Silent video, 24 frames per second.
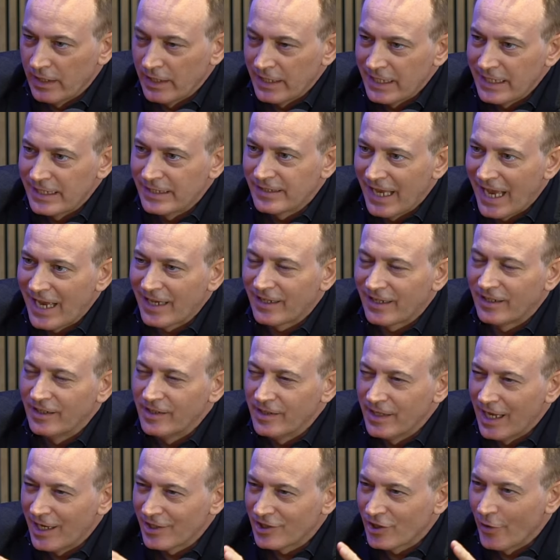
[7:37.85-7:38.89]
Exactly
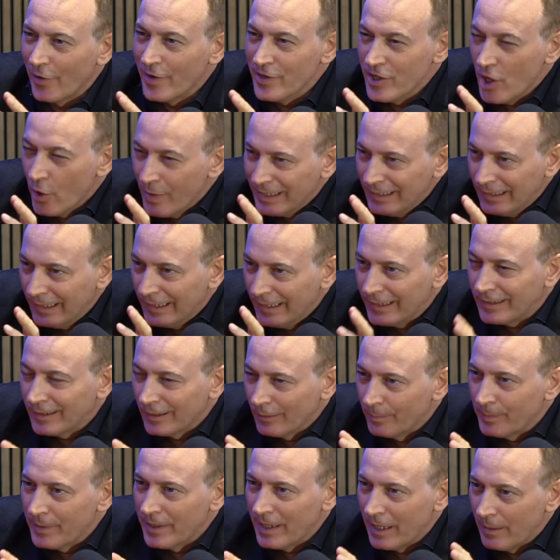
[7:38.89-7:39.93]
that. So I know a little
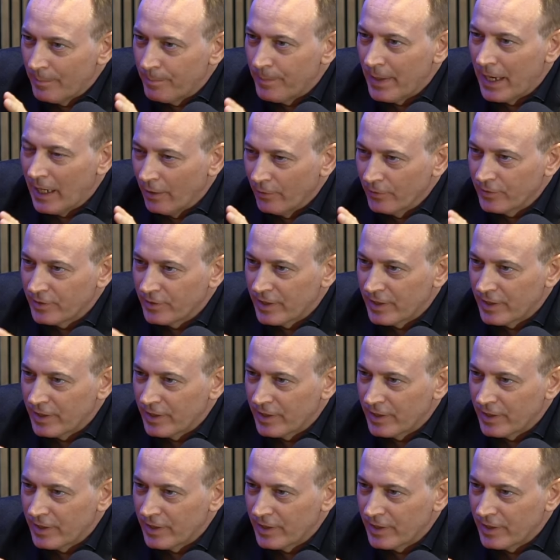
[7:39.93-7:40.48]
bit about